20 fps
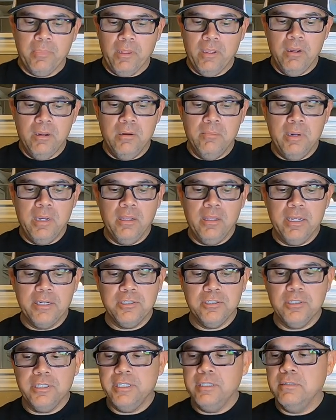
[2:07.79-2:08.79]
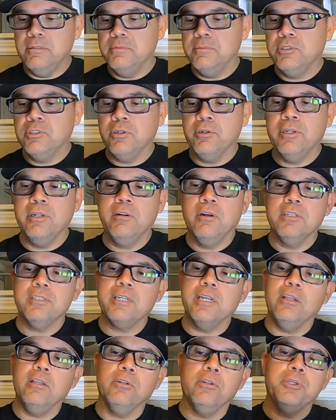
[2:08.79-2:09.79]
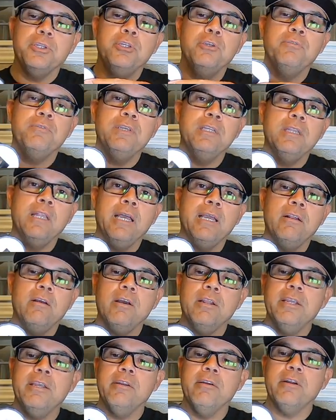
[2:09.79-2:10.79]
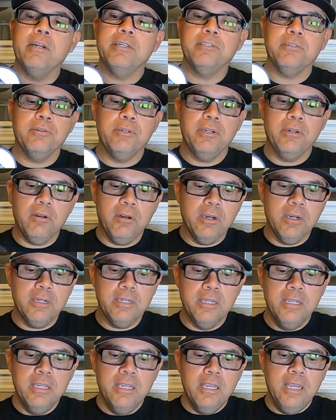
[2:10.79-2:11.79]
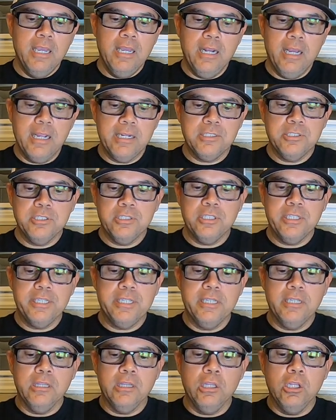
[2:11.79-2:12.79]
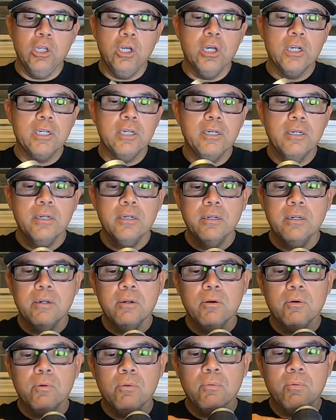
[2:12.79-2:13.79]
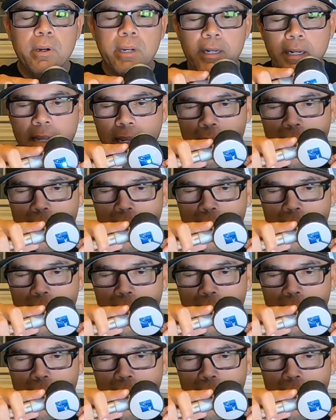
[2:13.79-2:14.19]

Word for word: Um, I'll actually turn it on. It's got a little UV light on here. I turn it on and I actually can look right